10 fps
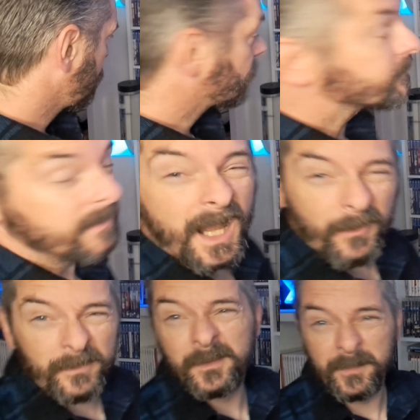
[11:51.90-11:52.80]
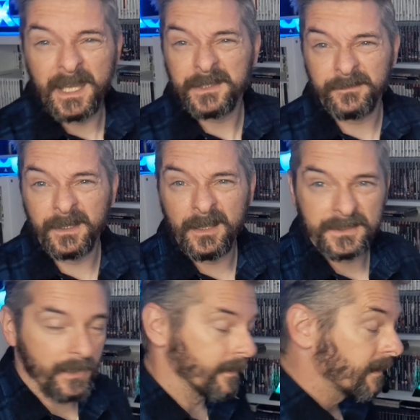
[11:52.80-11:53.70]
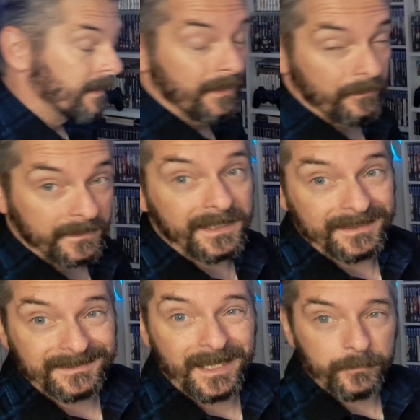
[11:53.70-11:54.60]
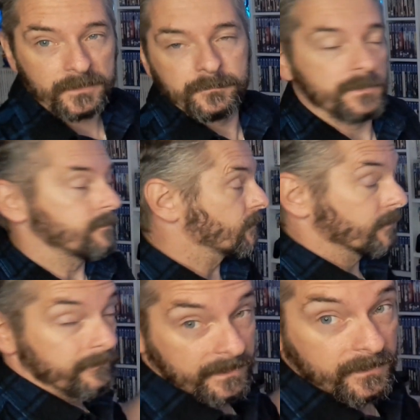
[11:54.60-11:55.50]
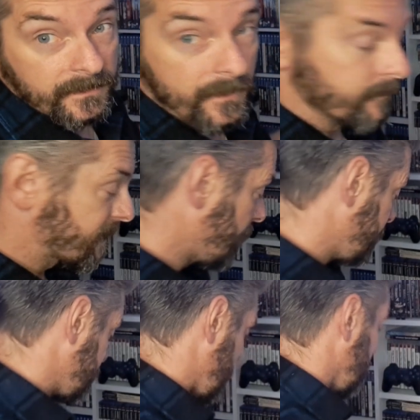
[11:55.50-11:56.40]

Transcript: we'll start with the PSVR, shall we? I've had to get a step because I'm too short to reach the top shelf. So